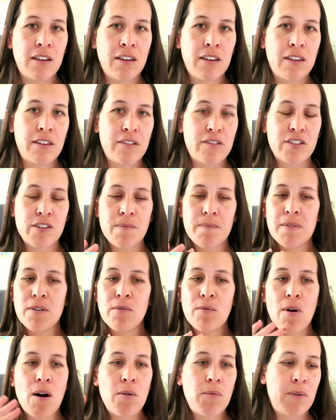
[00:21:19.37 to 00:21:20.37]
There's something
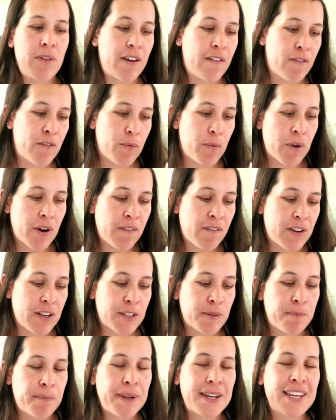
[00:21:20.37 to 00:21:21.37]
wrong with every one of
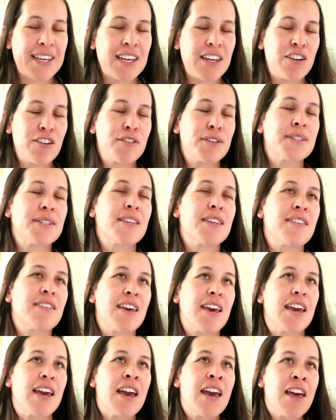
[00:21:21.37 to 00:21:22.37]
us, but here's the
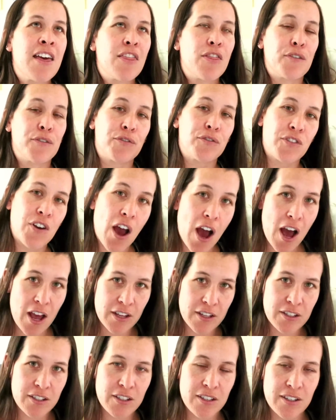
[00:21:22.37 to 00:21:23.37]
thing, there's
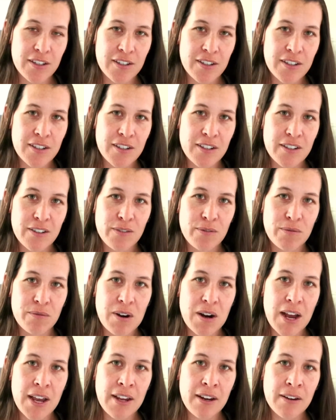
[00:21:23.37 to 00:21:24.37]
not,
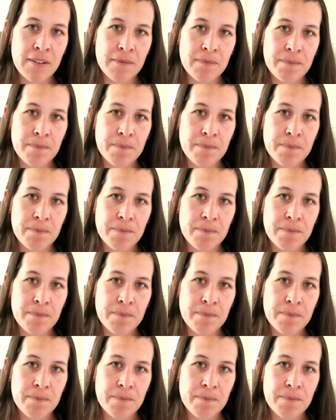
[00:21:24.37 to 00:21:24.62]
right?